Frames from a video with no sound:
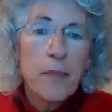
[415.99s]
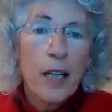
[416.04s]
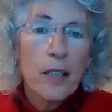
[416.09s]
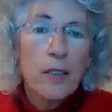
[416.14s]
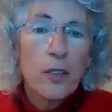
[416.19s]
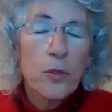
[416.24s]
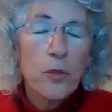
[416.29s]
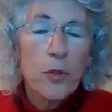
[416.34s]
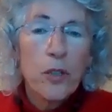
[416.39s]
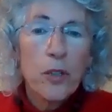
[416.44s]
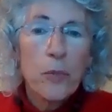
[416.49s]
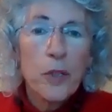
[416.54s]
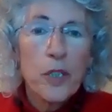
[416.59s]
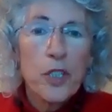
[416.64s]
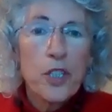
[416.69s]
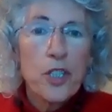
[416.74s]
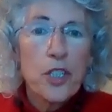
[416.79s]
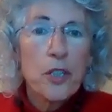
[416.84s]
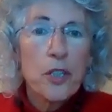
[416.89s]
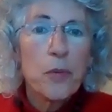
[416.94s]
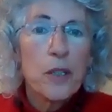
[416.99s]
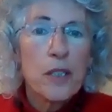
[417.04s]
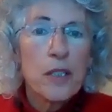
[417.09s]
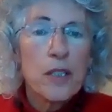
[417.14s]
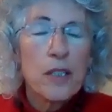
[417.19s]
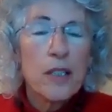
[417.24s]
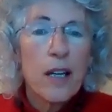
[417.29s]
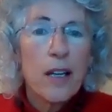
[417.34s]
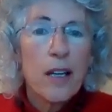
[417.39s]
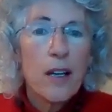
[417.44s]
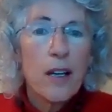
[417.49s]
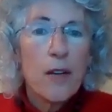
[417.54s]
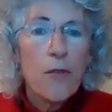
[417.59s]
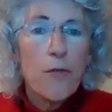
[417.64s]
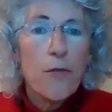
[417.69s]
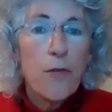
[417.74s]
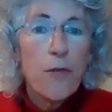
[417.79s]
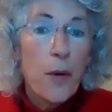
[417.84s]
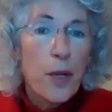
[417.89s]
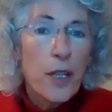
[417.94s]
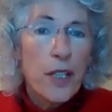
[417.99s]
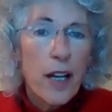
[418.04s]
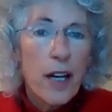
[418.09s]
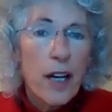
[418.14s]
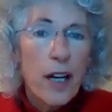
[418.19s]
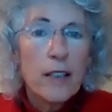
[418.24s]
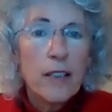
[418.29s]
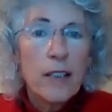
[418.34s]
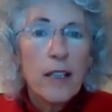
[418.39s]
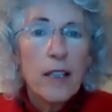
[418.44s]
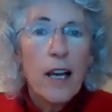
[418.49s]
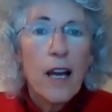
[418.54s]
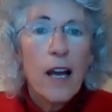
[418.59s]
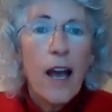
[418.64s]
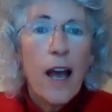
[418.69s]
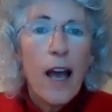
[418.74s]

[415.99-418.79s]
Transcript: Eleanor, when she was very young.